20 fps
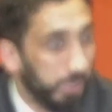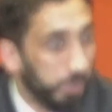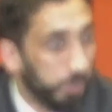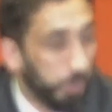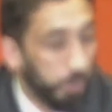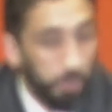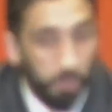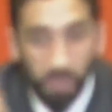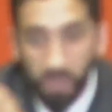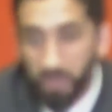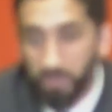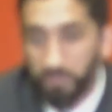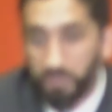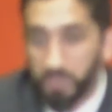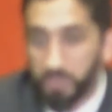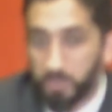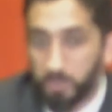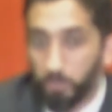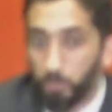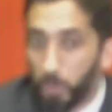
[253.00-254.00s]
So you have
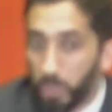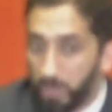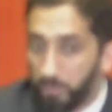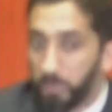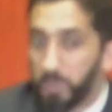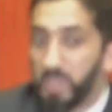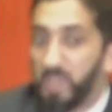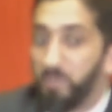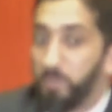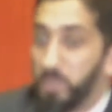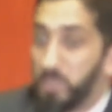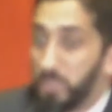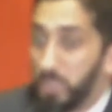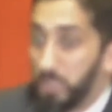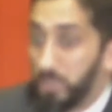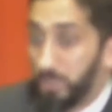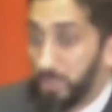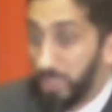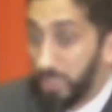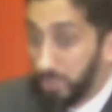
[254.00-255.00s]
this, whatever can be
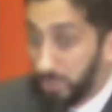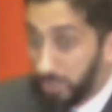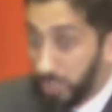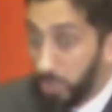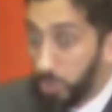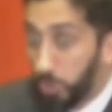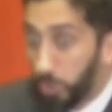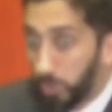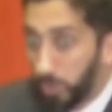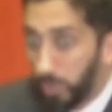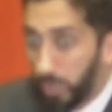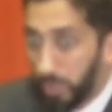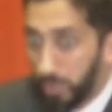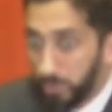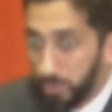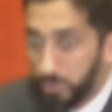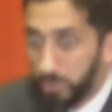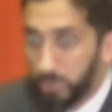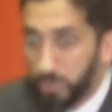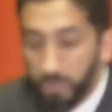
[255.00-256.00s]

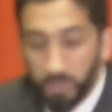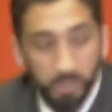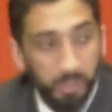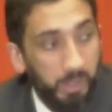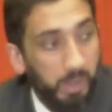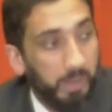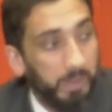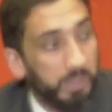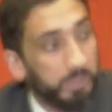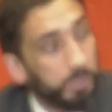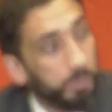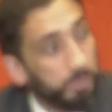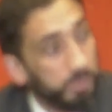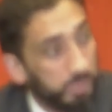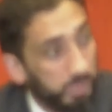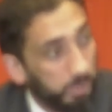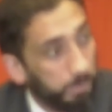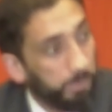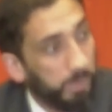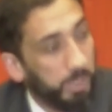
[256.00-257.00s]
sensationalized. And as a
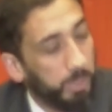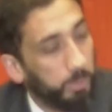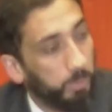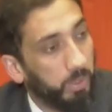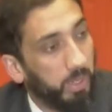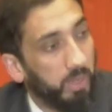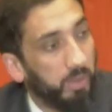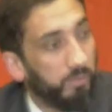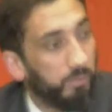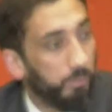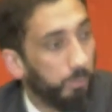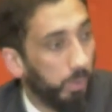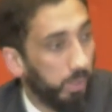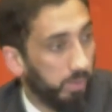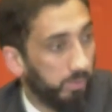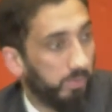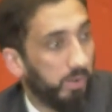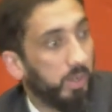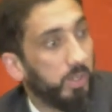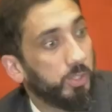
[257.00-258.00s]
result, by the way, if one
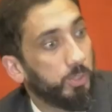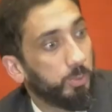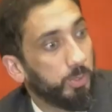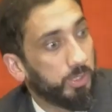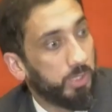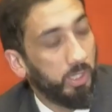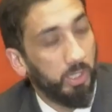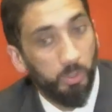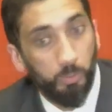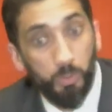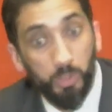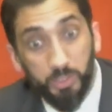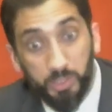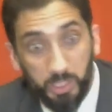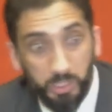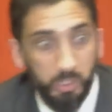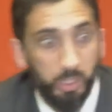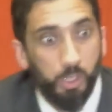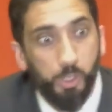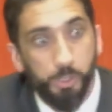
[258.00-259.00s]
of ours was killed, we'll
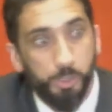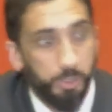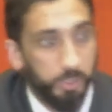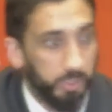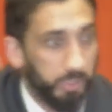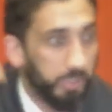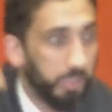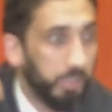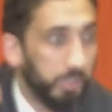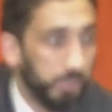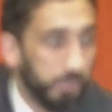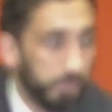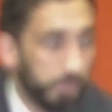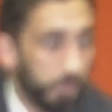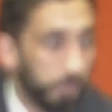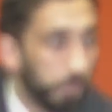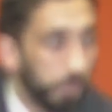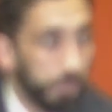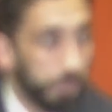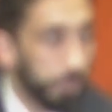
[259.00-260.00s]
take 100 of theirs.
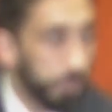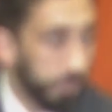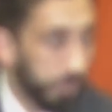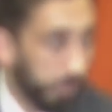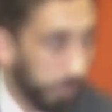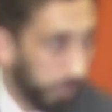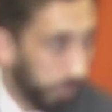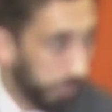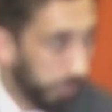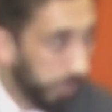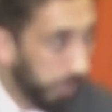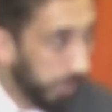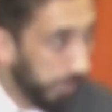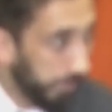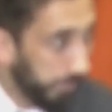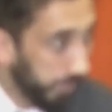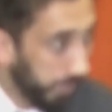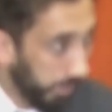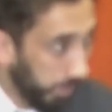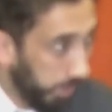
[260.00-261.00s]
Or we'll do, you know,
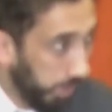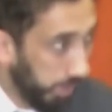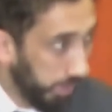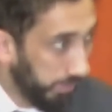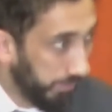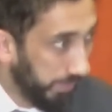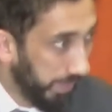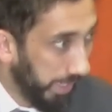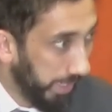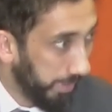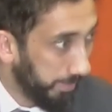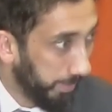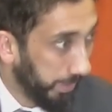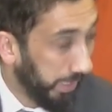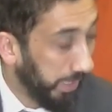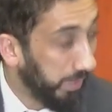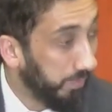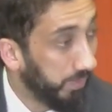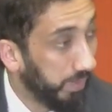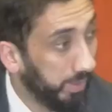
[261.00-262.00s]
all of that. But
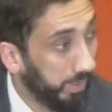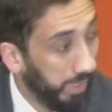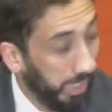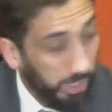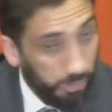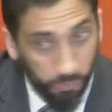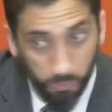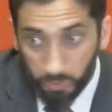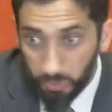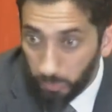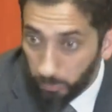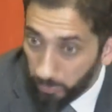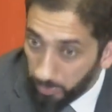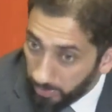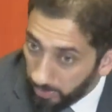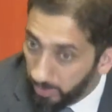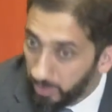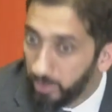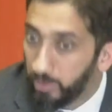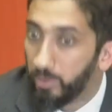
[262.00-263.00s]
even actually
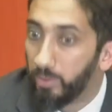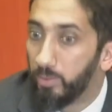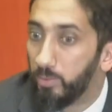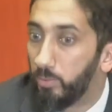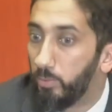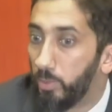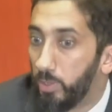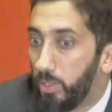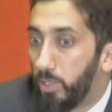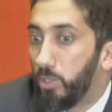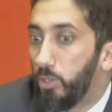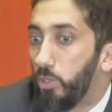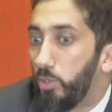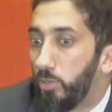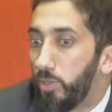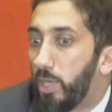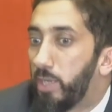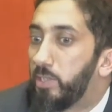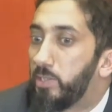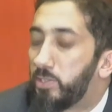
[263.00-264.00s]
within the
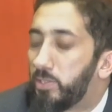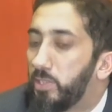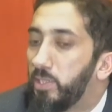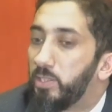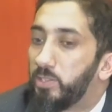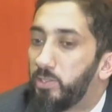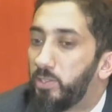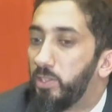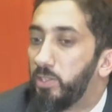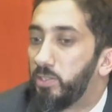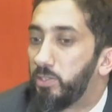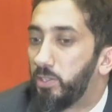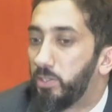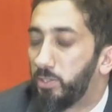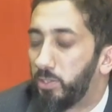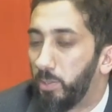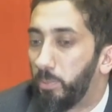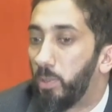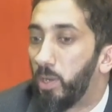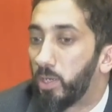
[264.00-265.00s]
United States, there's
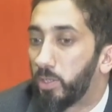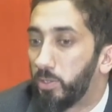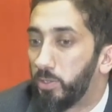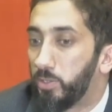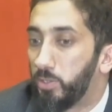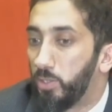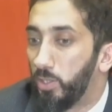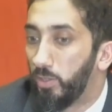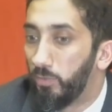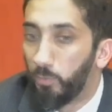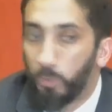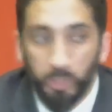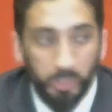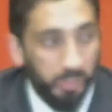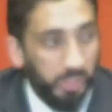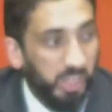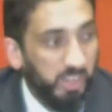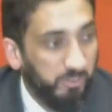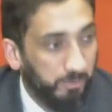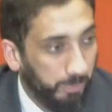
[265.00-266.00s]
this hypocrisy of what
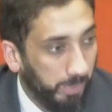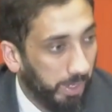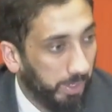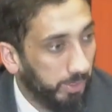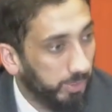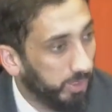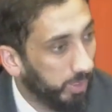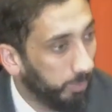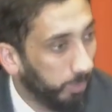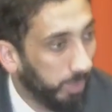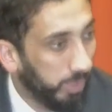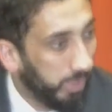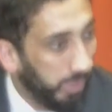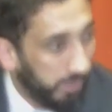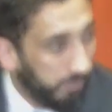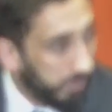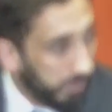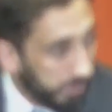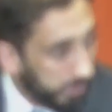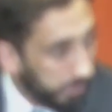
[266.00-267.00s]
life matters and what
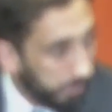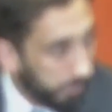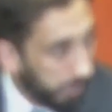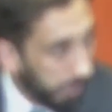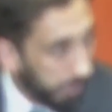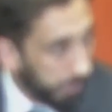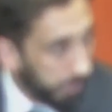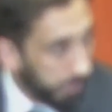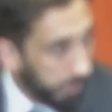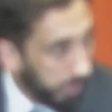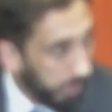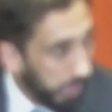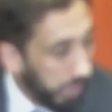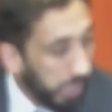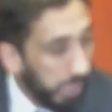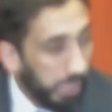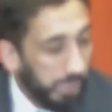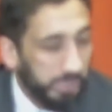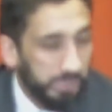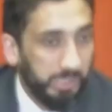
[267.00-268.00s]
life doesn't matter.
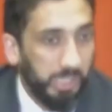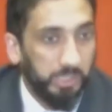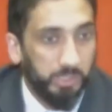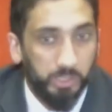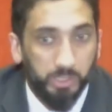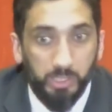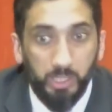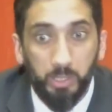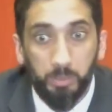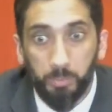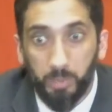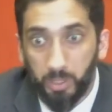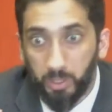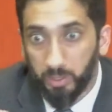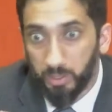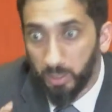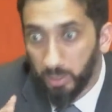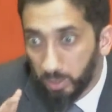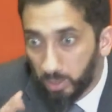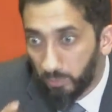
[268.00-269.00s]
And it's not just an
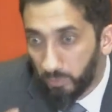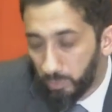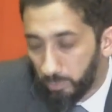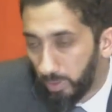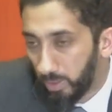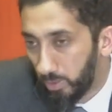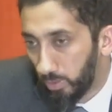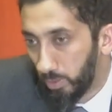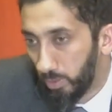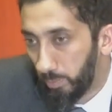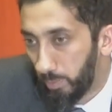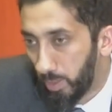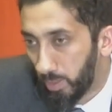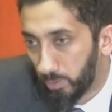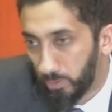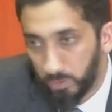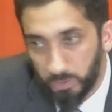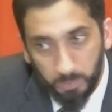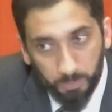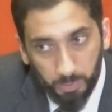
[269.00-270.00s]
American governmental
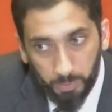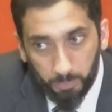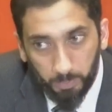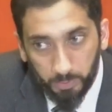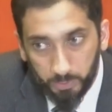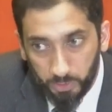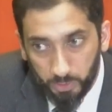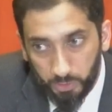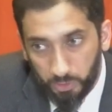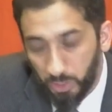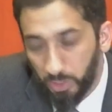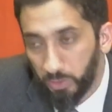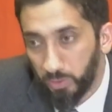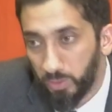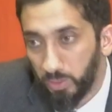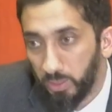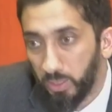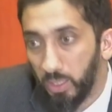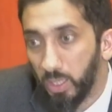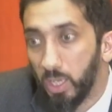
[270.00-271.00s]
hypocrisy. People just
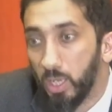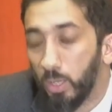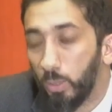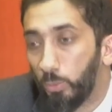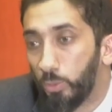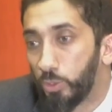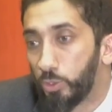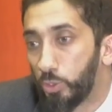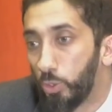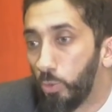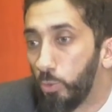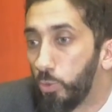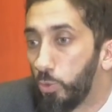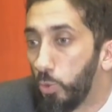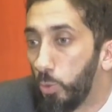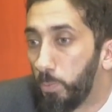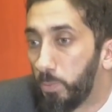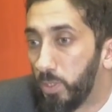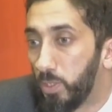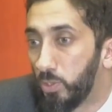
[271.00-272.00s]
generally were so
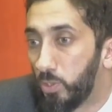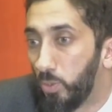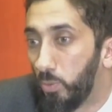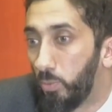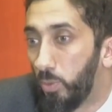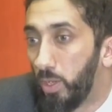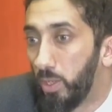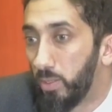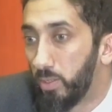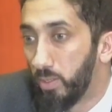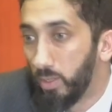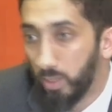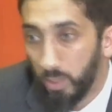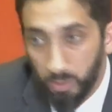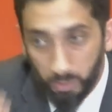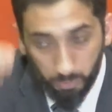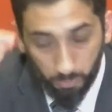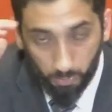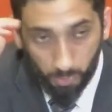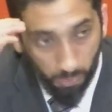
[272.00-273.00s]
duped into what
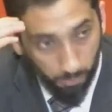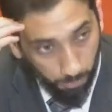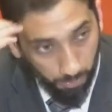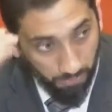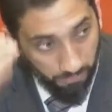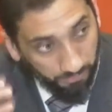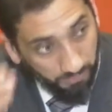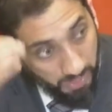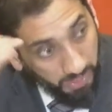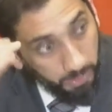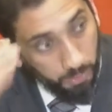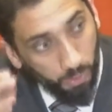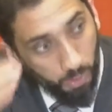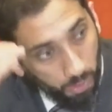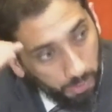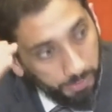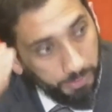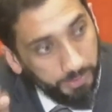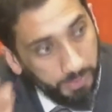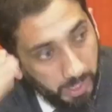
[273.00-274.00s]
we're fed
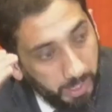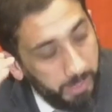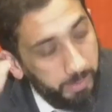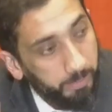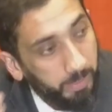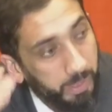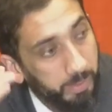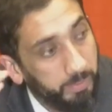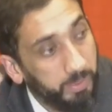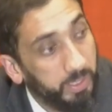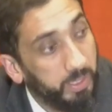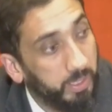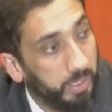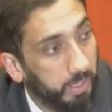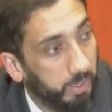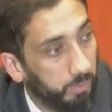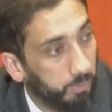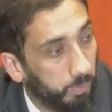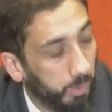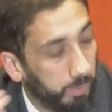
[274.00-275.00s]
all the time by
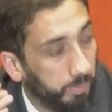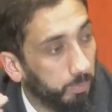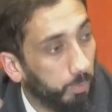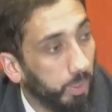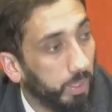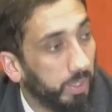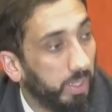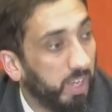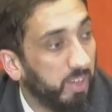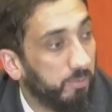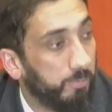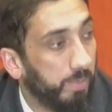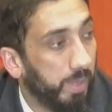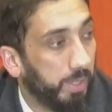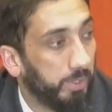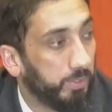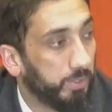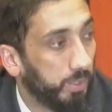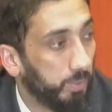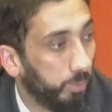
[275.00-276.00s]
media, what life
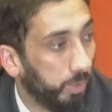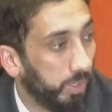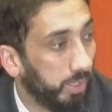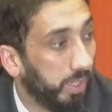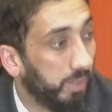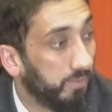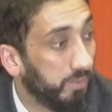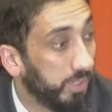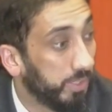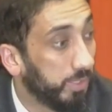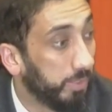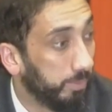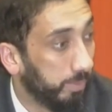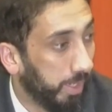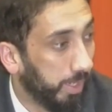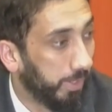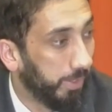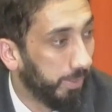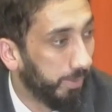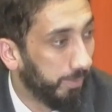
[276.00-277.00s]
matters and what life doesn't
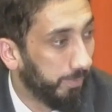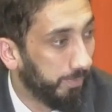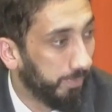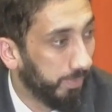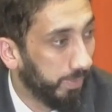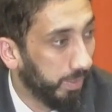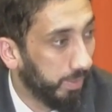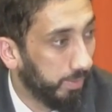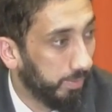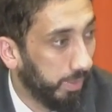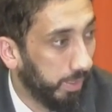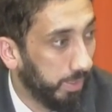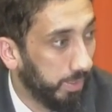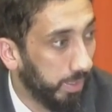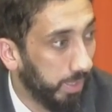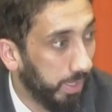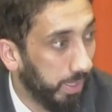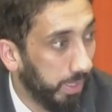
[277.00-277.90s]
matter, right?